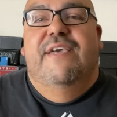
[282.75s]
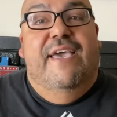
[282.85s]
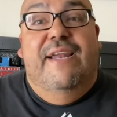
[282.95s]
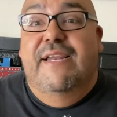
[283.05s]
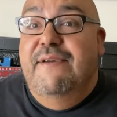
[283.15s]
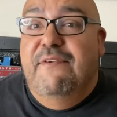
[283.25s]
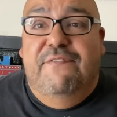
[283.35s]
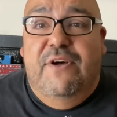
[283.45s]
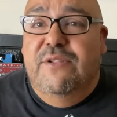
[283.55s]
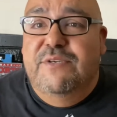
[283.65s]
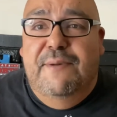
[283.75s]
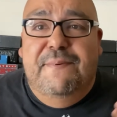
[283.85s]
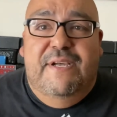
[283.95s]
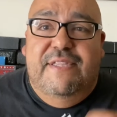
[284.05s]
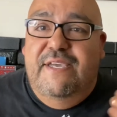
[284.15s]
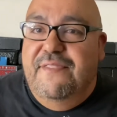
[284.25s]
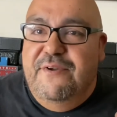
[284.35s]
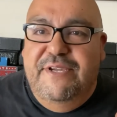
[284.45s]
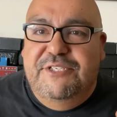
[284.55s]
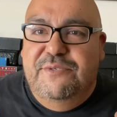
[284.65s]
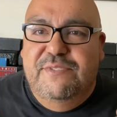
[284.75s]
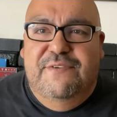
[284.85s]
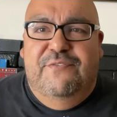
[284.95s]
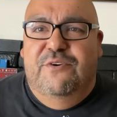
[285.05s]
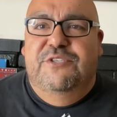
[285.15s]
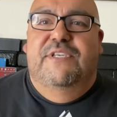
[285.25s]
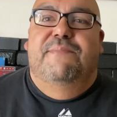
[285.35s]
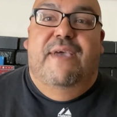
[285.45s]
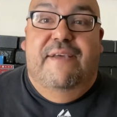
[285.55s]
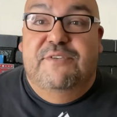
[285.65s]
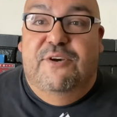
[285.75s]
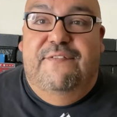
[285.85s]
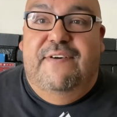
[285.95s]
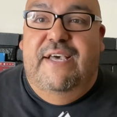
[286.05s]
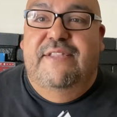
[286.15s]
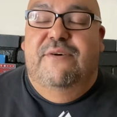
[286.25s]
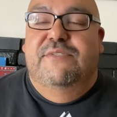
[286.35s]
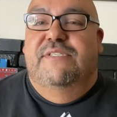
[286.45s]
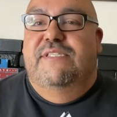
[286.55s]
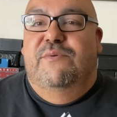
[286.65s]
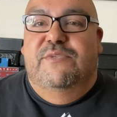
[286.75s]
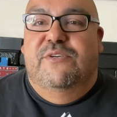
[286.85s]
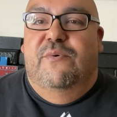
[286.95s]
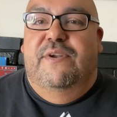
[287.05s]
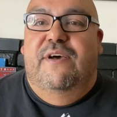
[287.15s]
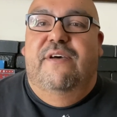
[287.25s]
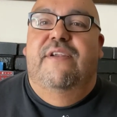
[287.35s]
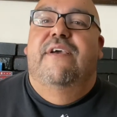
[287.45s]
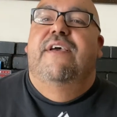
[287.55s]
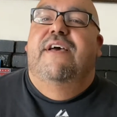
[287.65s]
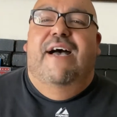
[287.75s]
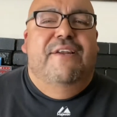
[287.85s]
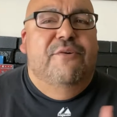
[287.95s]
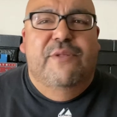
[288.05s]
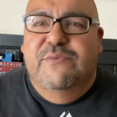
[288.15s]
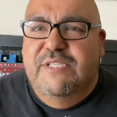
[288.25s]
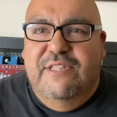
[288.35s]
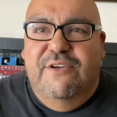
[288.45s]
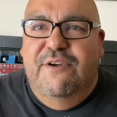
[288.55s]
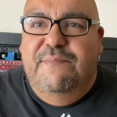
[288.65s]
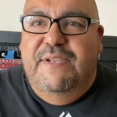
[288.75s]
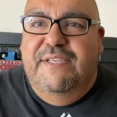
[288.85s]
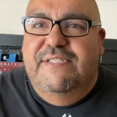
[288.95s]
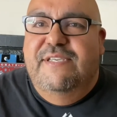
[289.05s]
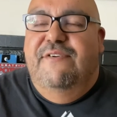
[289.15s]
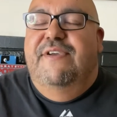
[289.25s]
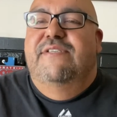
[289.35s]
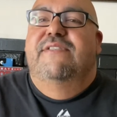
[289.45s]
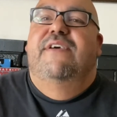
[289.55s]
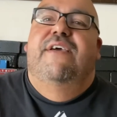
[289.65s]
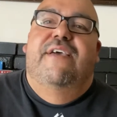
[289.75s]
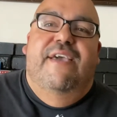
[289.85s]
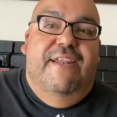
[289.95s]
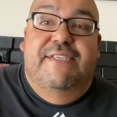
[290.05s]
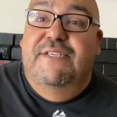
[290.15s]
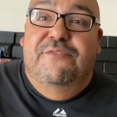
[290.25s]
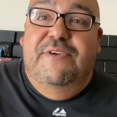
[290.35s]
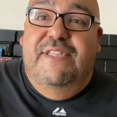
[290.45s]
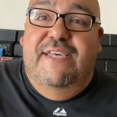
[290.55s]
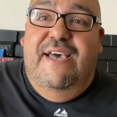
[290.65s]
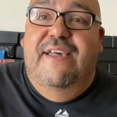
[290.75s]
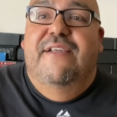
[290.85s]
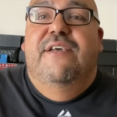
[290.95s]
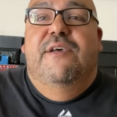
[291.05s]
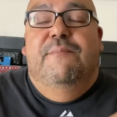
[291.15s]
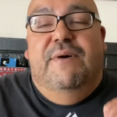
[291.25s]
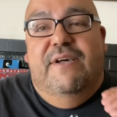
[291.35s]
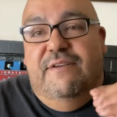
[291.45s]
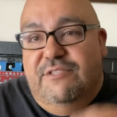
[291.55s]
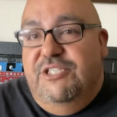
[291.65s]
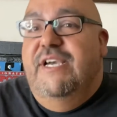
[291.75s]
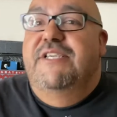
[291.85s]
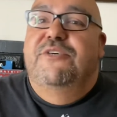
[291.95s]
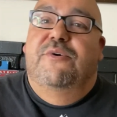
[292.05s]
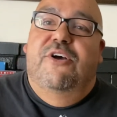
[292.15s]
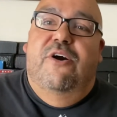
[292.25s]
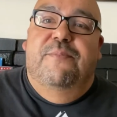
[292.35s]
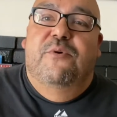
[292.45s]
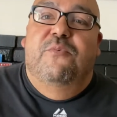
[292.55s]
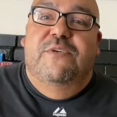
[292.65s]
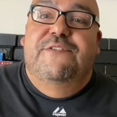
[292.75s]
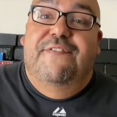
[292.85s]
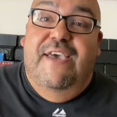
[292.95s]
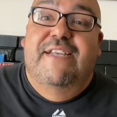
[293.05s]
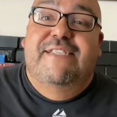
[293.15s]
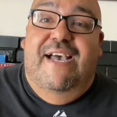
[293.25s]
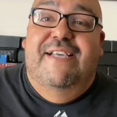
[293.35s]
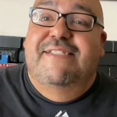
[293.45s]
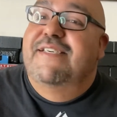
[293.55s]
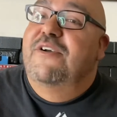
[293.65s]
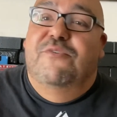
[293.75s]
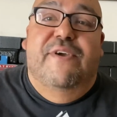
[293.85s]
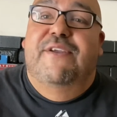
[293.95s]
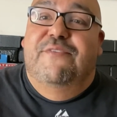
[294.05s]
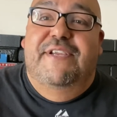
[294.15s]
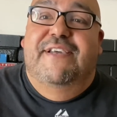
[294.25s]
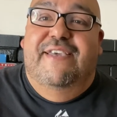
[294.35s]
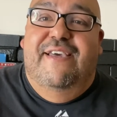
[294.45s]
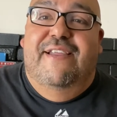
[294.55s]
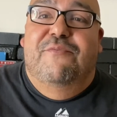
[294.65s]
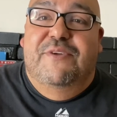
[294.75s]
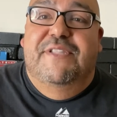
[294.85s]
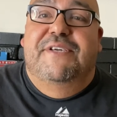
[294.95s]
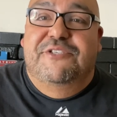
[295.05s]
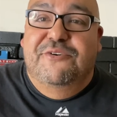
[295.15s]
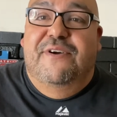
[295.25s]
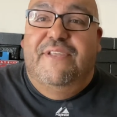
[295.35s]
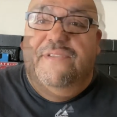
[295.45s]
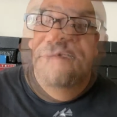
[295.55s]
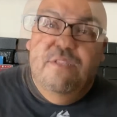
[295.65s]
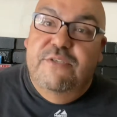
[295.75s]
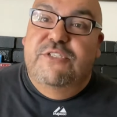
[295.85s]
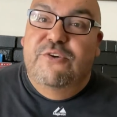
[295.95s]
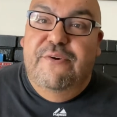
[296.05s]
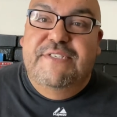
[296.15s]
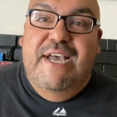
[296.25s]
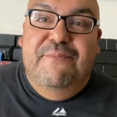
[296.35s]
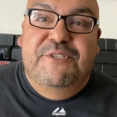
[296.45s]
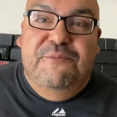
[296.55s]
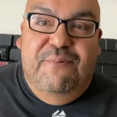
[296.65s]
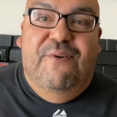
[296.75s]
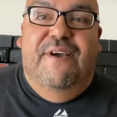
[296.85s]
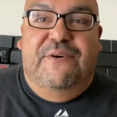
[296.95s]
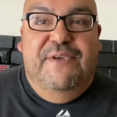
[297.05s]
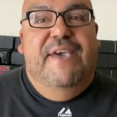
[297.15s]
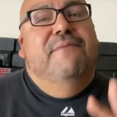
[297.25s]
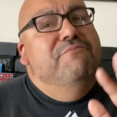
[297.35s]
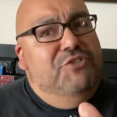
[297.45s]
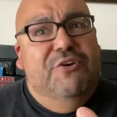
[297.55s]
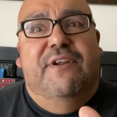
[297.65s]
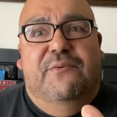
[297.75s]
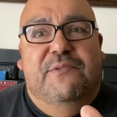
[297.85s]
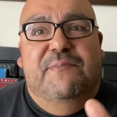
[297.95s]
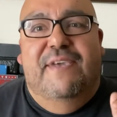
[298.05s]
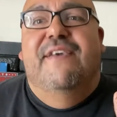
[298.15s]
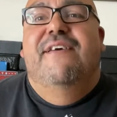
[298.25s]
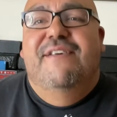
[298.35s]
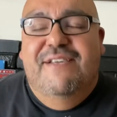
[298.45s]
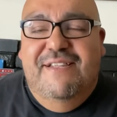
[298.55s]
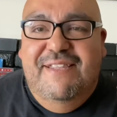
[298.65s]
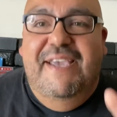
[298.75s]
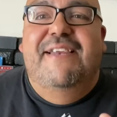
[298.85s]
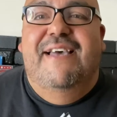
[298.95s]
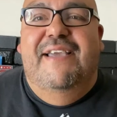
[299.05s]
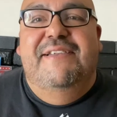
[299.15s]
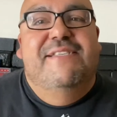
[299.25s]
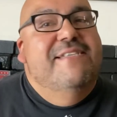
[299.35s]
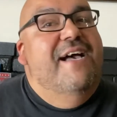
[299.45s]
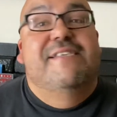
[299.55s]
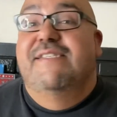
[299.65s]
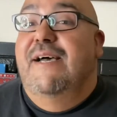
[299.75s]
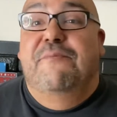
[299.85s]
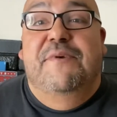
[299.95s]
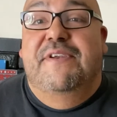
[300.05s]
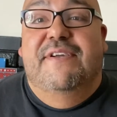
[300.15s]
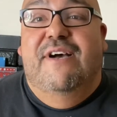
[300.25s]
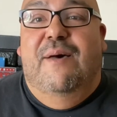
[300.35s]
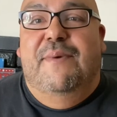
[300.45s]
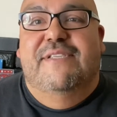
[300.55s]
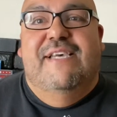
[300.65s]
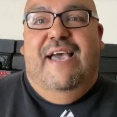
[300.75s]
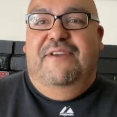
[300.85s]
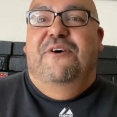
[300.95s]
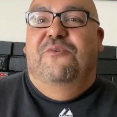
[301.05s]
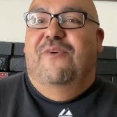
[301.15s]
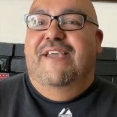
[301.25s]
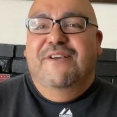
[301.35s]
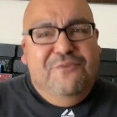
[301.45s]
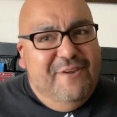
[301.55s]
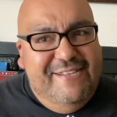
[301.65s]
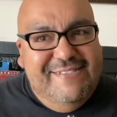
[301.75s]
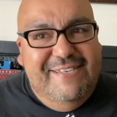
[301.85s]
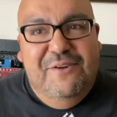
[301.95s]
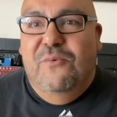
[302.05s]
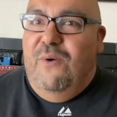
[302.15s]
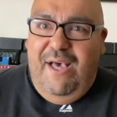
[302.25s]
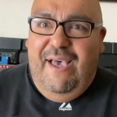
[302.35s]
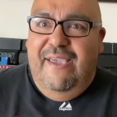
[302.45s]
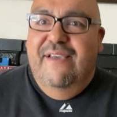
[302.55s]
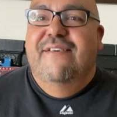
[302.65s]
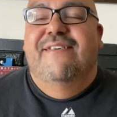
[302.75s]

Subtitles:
And I never followed up and got the other issues, unfortunately. I might have to go find those and see what's going on. I know there was a 3rd miniseries, and I didn't read that. But G.I. Joe Cobra was fantastic. A great read again. I really enjoyed it. Little story time with your boy, okay? Journey with me. Late 90s, I stopped reading comics. I know, right? Crazy? Why?